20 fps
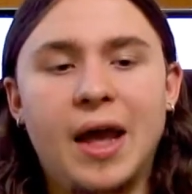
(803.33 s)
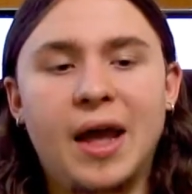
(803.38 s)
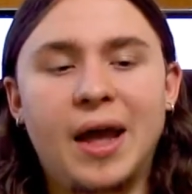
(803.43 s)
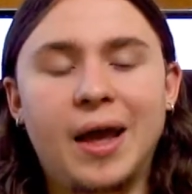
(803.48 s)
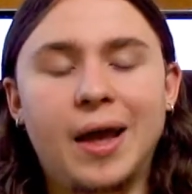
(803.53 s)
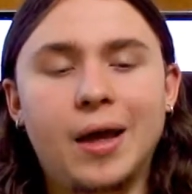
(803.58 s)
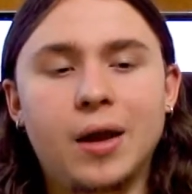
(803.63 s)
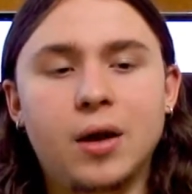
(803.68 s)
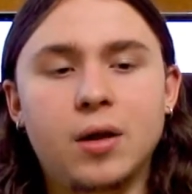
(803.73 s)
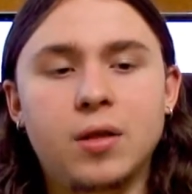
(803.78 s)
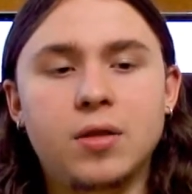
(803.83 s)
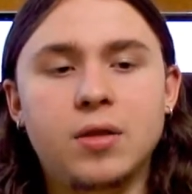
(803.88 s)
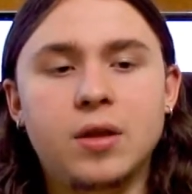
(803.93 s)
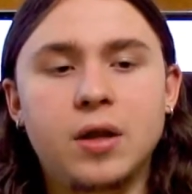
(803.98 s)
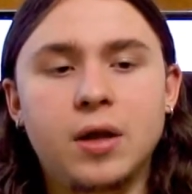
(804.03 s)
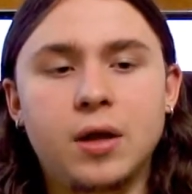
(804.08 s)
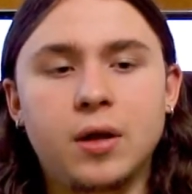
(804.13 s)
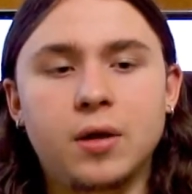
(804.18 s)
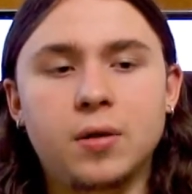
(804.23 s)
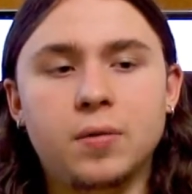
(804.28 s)
and
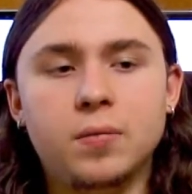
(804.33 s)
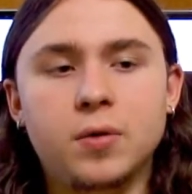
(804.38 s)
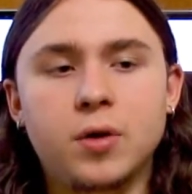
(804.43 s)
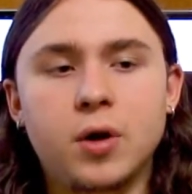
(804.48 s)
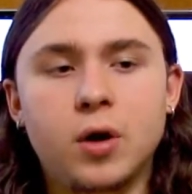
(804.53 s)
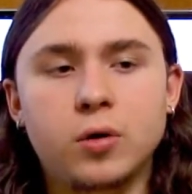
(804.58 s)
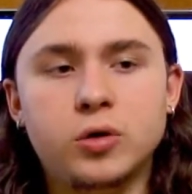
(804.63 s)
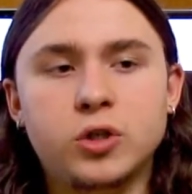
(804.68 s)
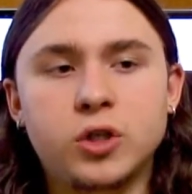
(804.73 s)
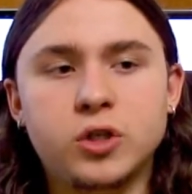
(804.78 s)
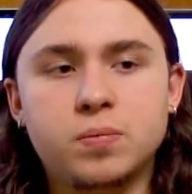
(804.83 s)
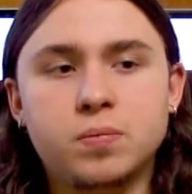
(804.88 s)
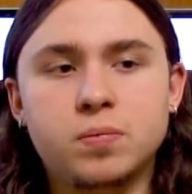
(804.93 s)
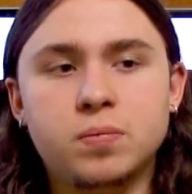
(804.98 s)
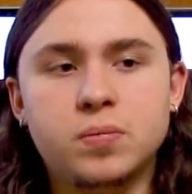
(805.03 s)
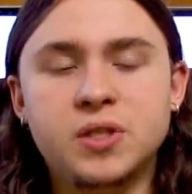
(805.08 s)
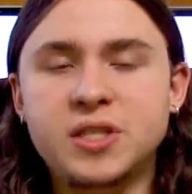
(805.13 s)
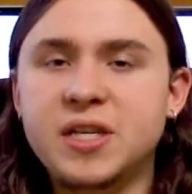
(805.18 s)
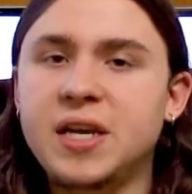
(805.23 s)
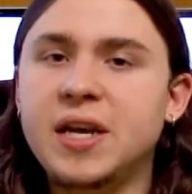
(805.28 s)
the you know just
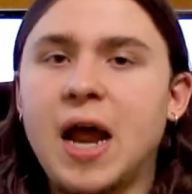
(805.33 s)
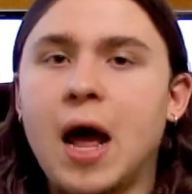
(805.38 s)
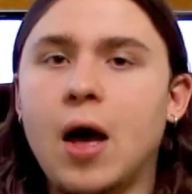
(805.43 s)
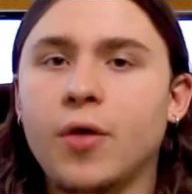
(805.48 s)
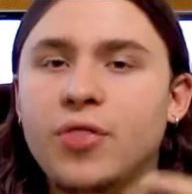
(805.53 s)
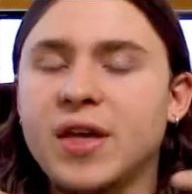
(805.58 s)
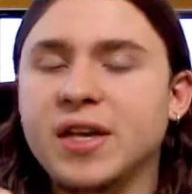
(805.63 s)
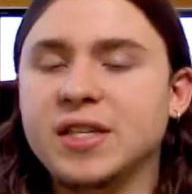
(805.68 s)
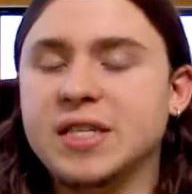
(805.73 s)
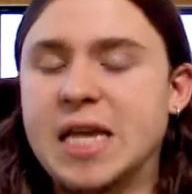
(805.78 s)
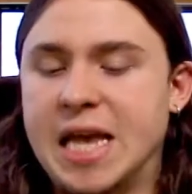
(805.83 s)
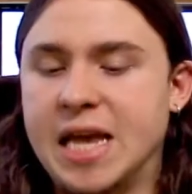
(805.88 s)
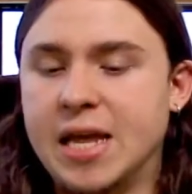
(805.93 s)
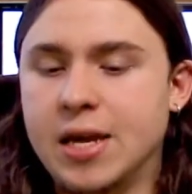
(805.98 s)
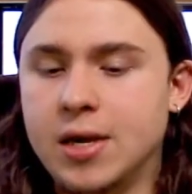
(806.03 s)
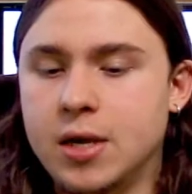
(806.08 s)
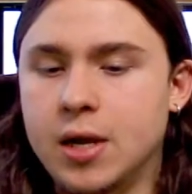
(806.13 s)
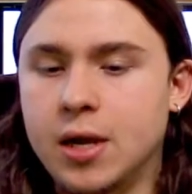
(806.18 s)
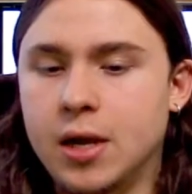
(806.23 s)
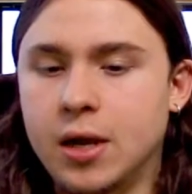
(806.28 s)
seeing how things
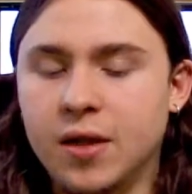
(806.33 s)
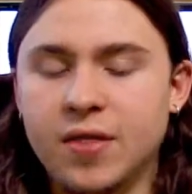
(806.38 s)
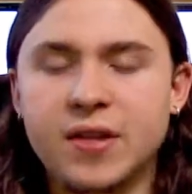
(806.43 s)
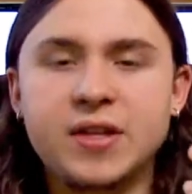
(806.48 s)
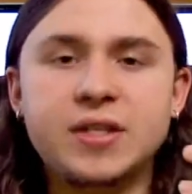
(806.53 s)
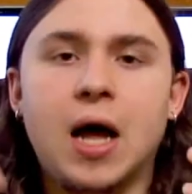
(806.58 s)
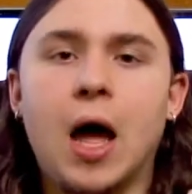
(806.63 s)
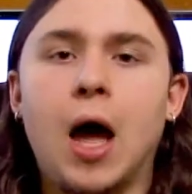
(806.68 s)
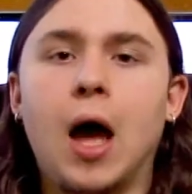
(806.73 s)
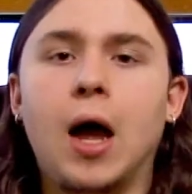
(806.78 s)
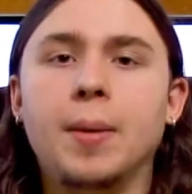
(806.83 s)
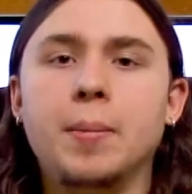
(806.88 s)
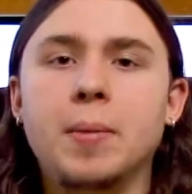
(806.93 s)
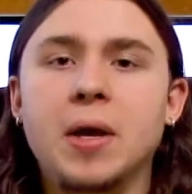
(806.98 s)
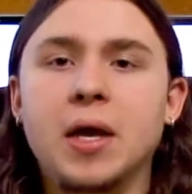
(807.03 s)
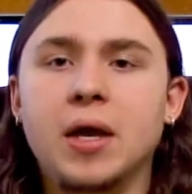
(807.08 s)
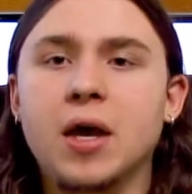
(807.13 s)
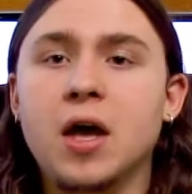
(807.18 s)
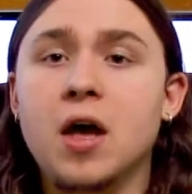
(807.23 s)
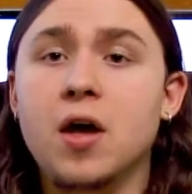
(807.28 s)
ended and the
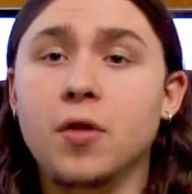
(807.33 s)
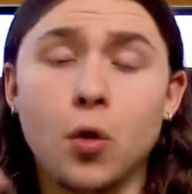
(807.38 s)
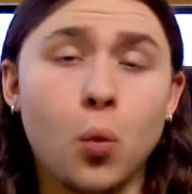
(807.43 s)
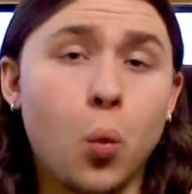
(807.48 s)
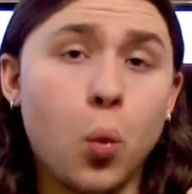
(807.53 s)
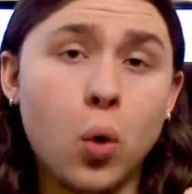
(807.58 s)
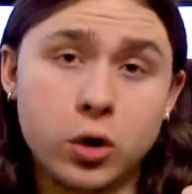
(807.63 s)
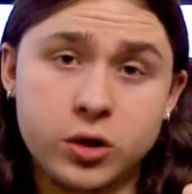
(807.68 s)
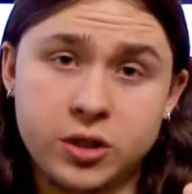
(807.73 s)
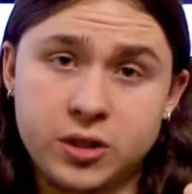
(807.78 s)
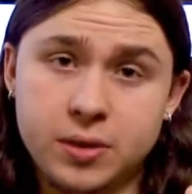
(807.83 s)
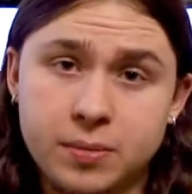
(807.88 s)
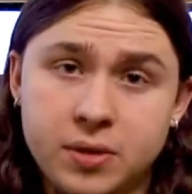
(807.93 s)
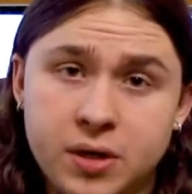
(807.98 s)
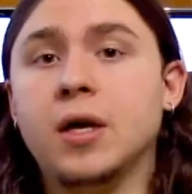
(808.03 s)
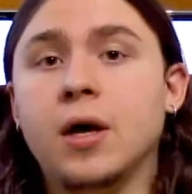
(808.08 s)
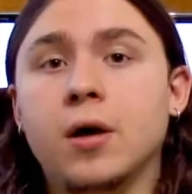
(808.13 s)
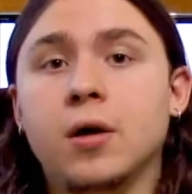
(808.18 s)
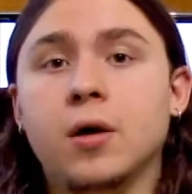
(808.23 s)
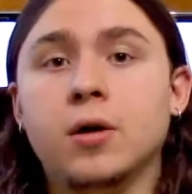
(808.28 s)
timing there were
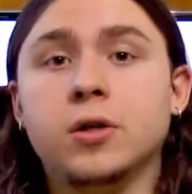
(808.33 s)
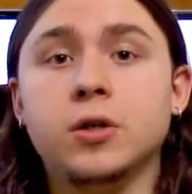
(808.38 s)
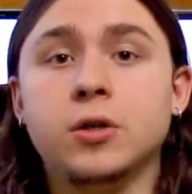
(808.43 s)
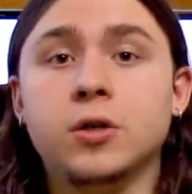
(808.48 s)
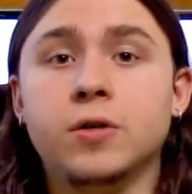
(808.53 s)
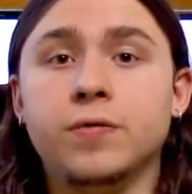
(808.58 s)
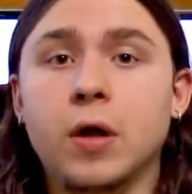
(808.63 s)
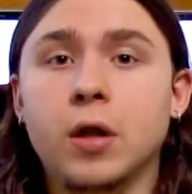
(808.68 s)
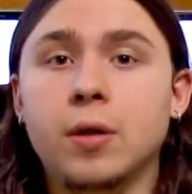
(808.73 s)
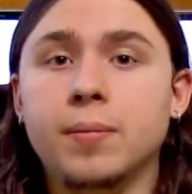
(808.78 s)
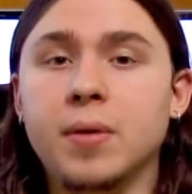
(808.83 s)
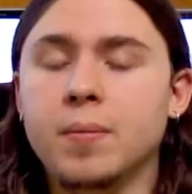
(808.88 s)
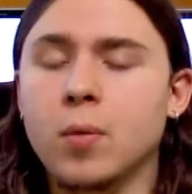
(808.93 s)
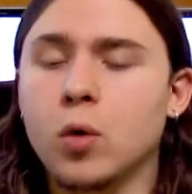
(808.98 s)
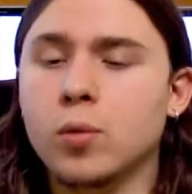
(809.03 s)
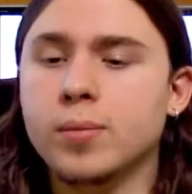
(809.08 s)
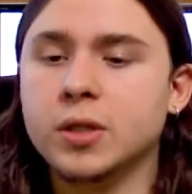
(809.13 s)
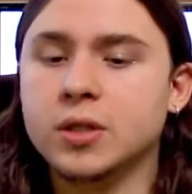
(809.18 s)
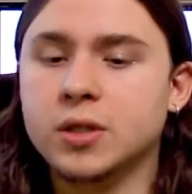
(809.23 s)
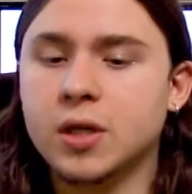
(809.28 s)
some character development
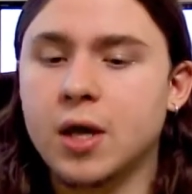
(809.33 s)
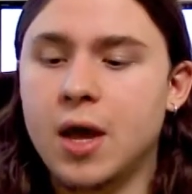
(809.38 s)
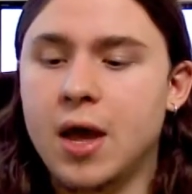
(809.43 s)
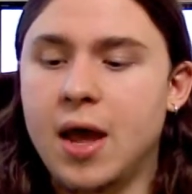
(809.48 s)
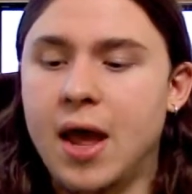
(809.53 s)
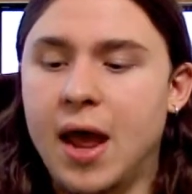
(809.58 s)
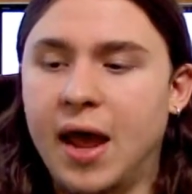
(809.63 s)
moments